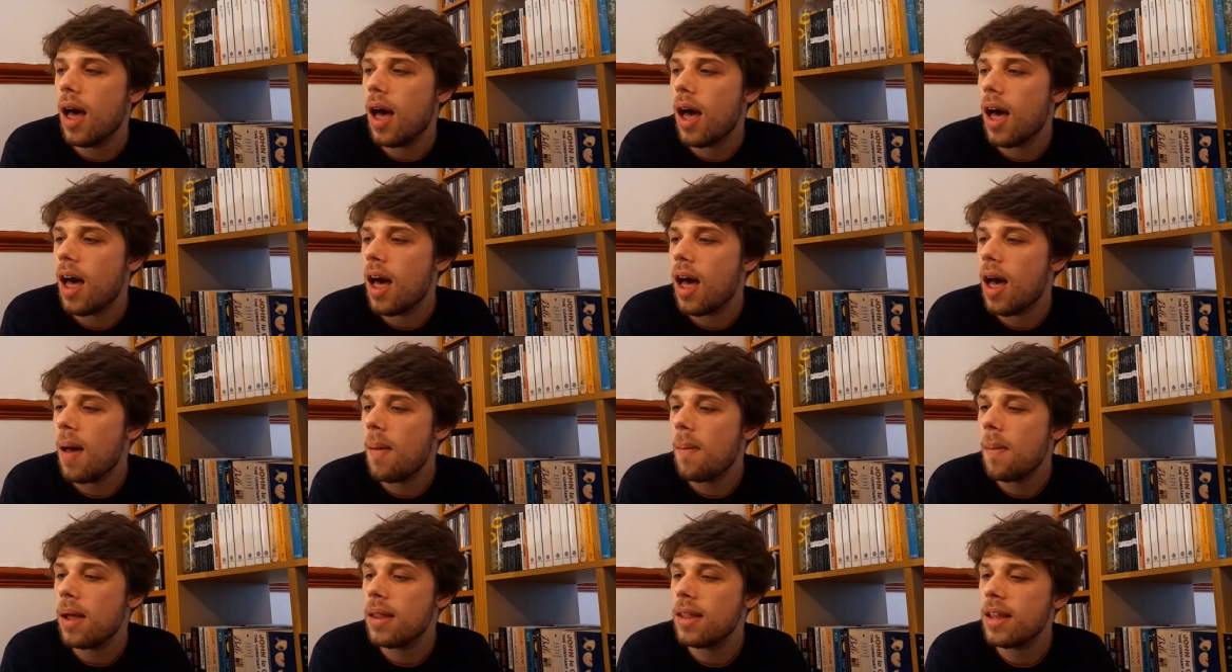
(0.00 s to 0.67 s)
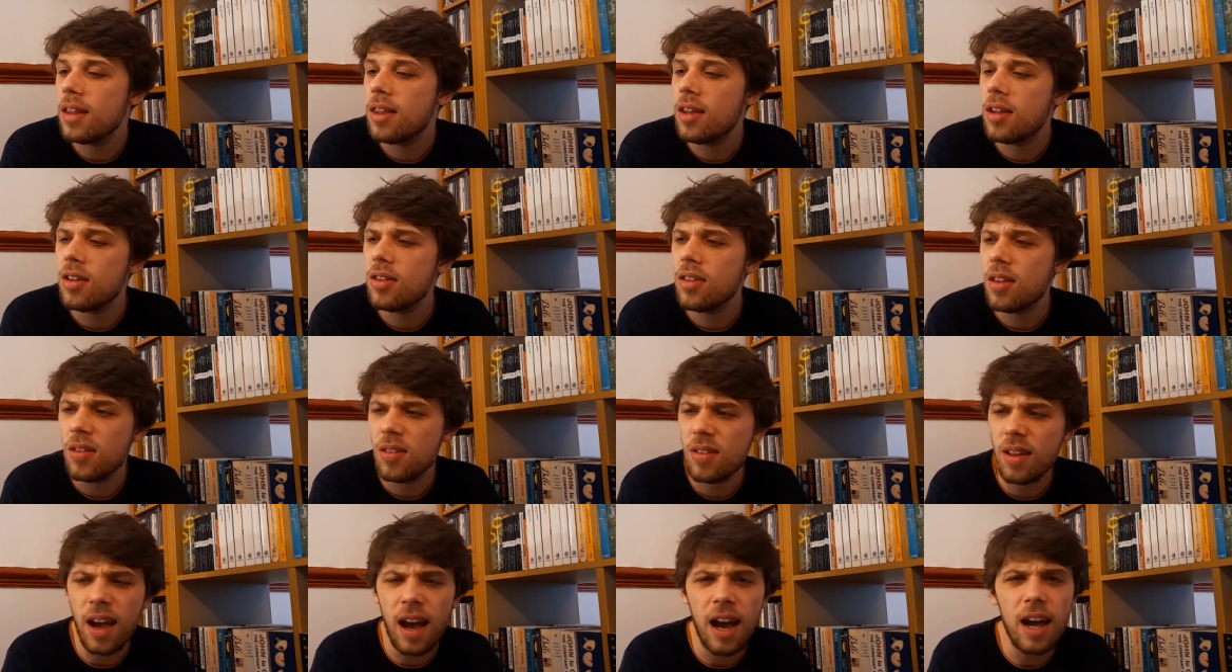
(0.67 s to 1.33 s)

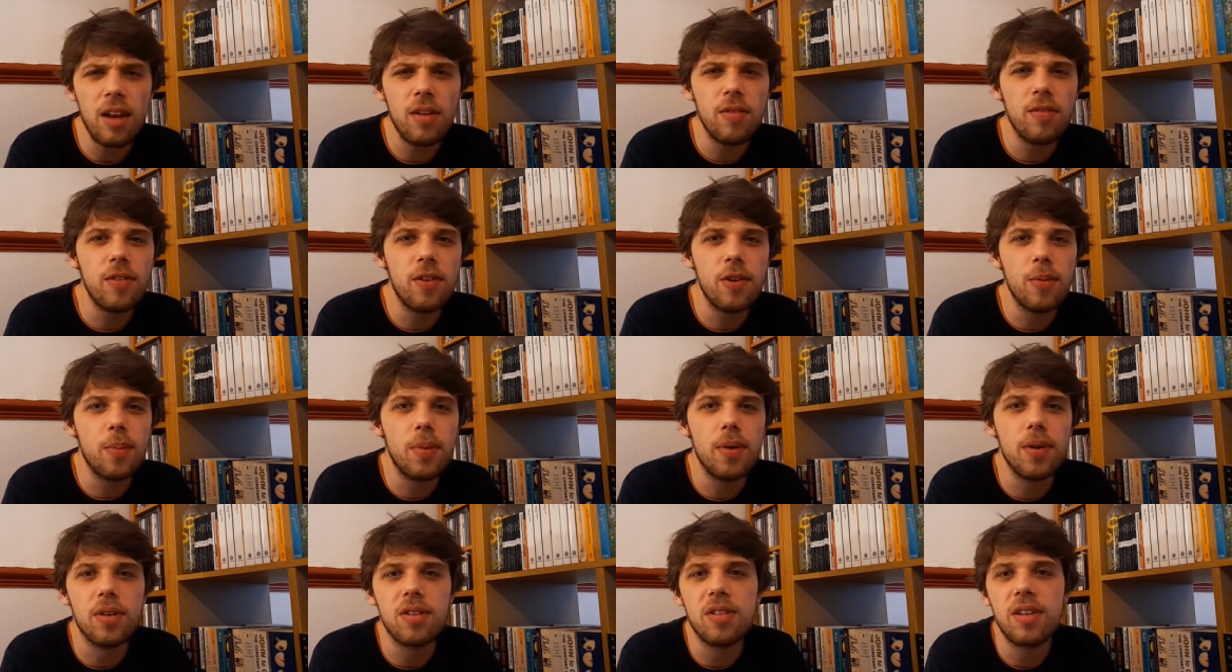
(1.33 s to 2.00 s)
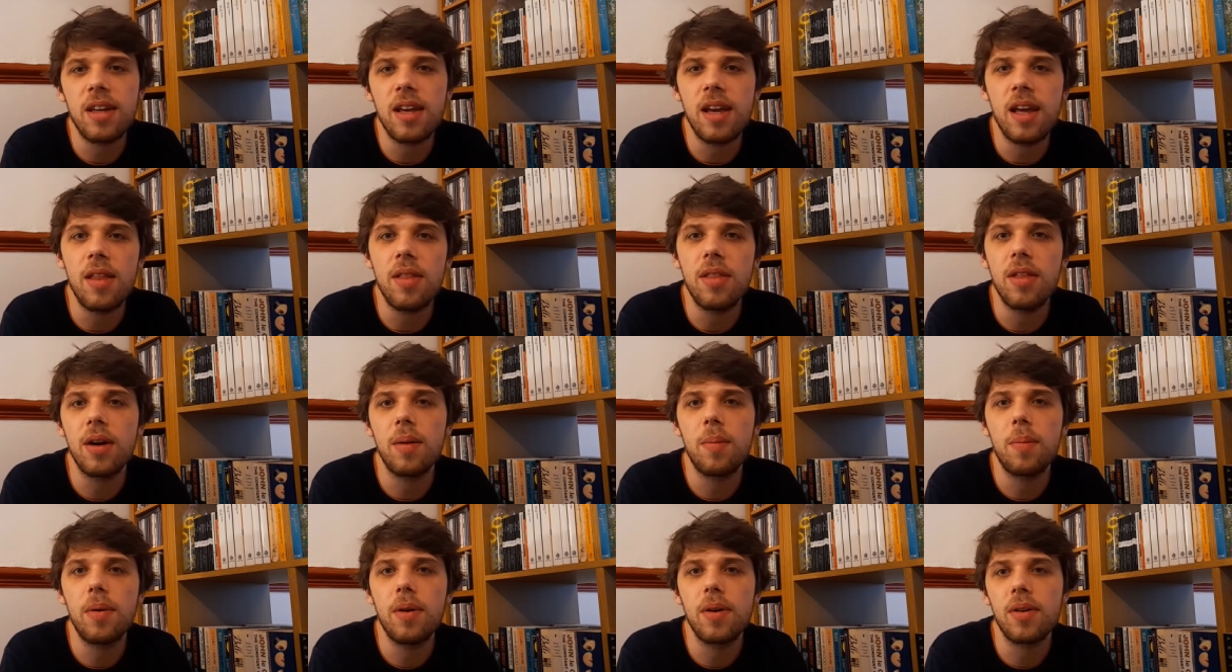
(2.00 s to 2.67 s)
There's a handful of books here that
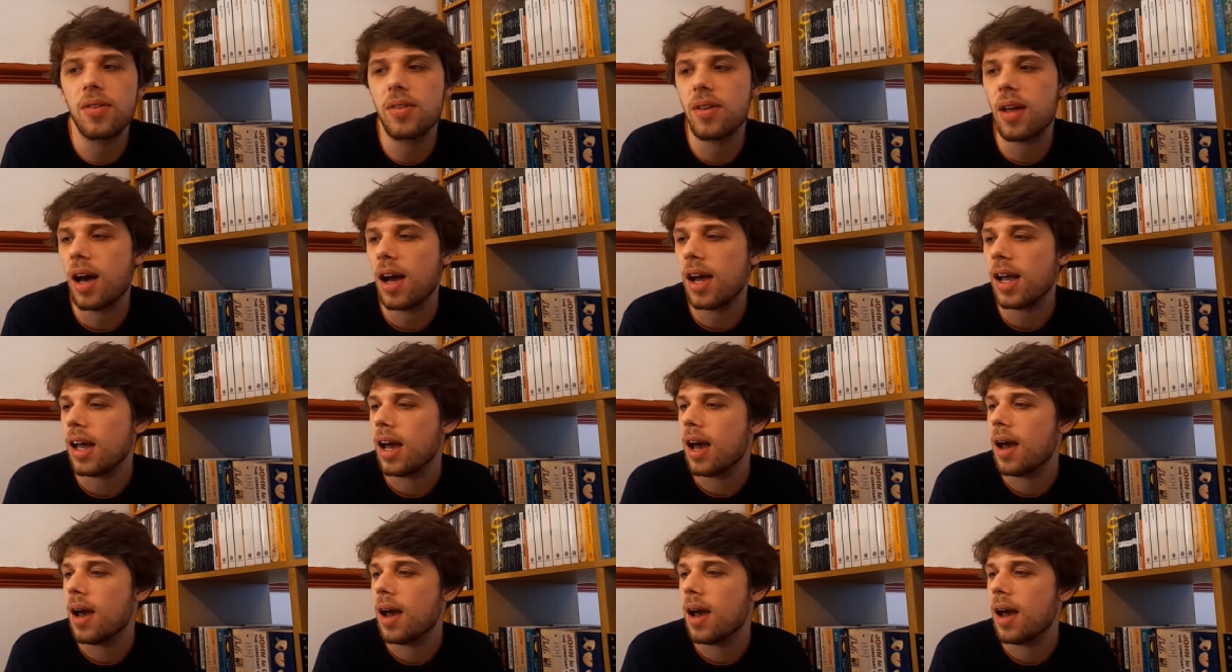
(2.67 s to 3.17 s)
are books I